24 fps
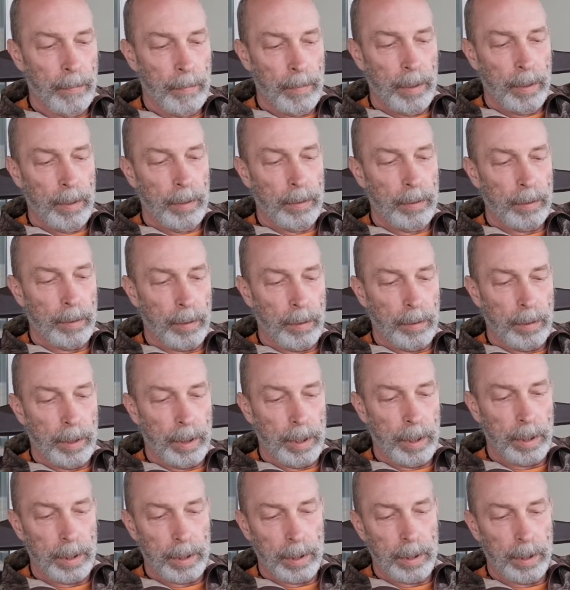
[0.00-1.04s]
so that
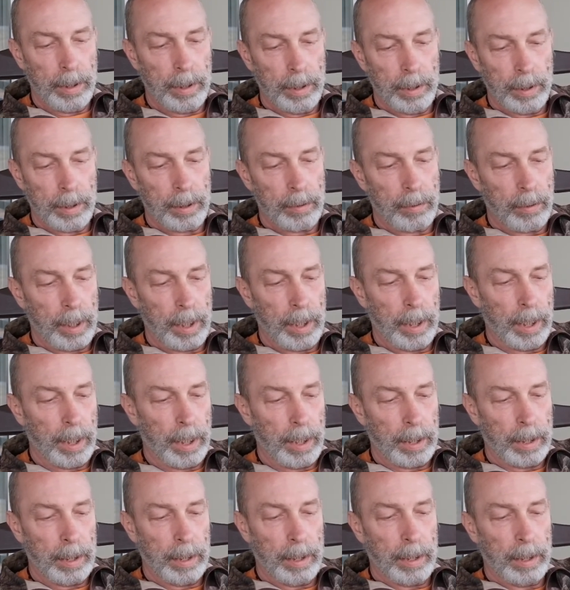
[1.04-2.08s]
it's straight like
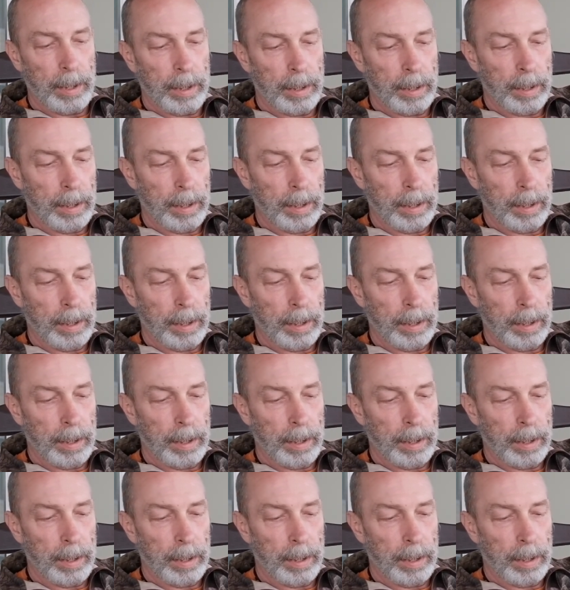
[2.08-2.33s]
this.